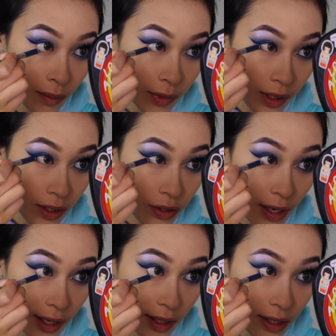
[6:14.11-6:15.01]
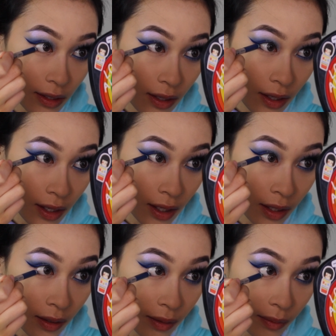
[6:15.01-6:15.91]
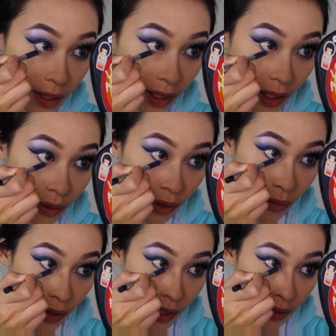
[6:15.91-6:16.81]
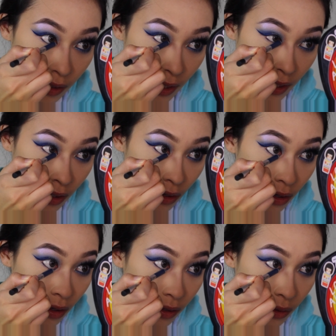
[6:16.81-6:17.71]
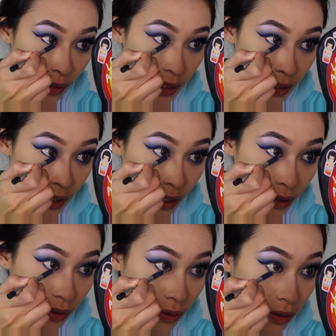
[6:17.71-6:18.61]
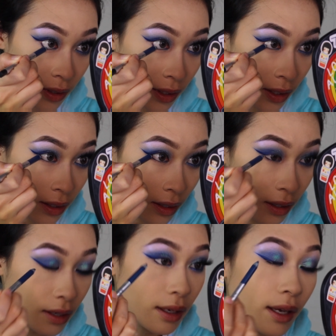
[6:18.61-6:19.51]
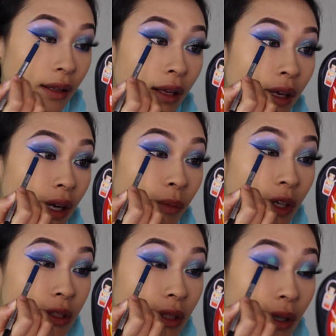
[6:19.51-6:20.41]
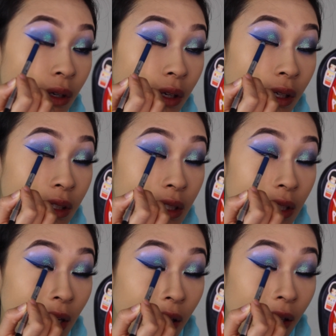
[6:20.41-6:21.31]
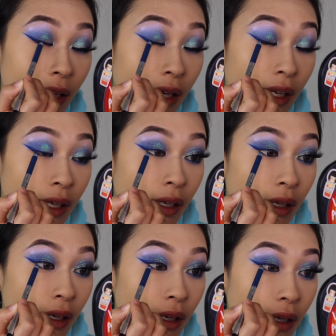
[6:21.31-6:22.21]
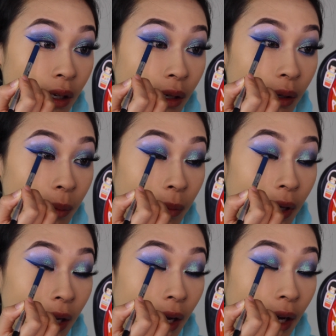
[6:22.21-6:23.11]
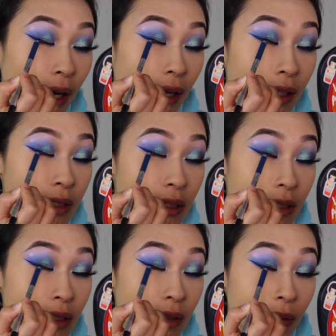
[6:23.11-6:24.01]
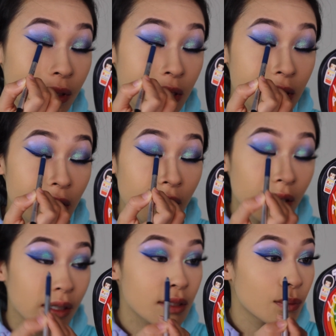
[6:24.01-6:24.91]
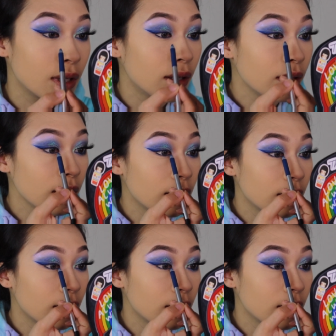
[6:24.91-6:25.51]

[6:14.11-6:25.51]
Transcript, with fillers: I'm going to drag this on my lower waterline all the way to the inner corner. And then I'm also going to tightline my eyes with this color as well.